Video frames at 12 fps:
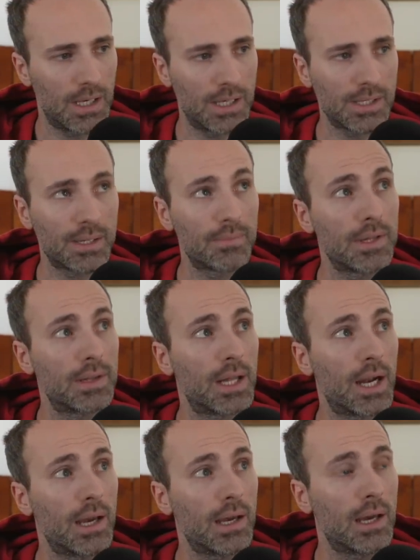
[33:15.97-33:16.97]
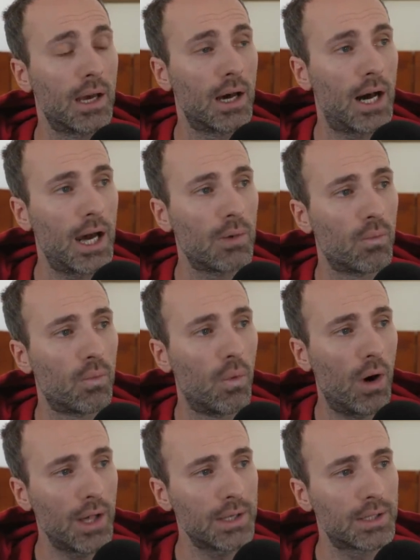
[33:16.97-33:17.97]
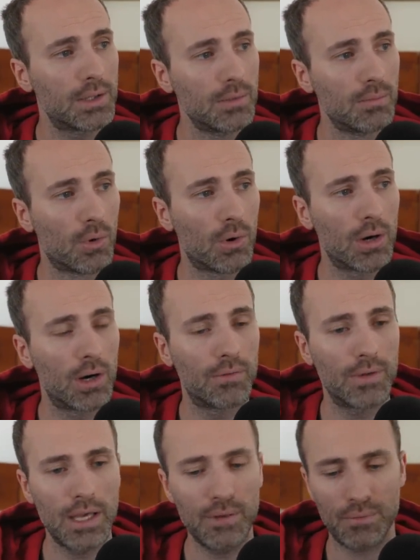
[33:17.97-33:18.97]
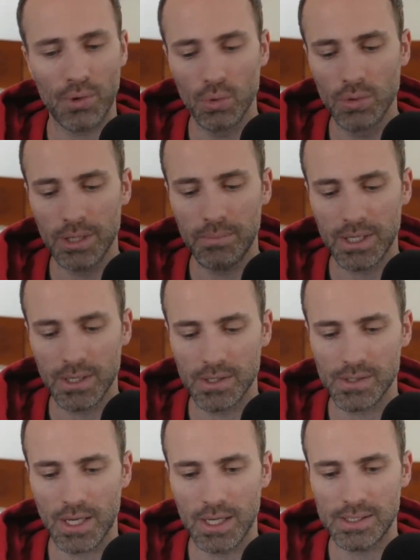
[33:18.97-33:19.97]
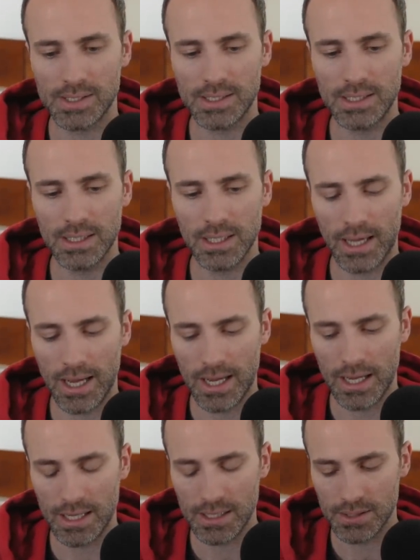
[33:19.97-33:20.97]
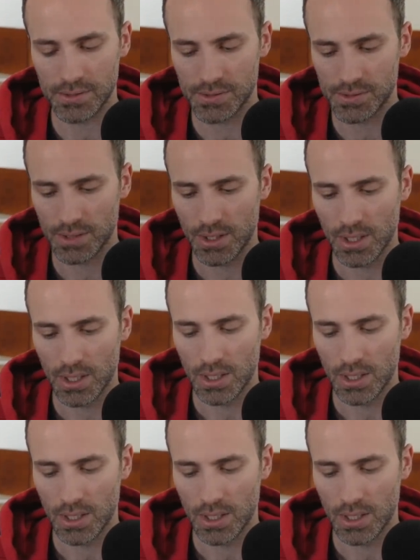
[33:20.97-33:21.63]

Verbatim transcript: it is something that I I want to do more of, if only because I see it as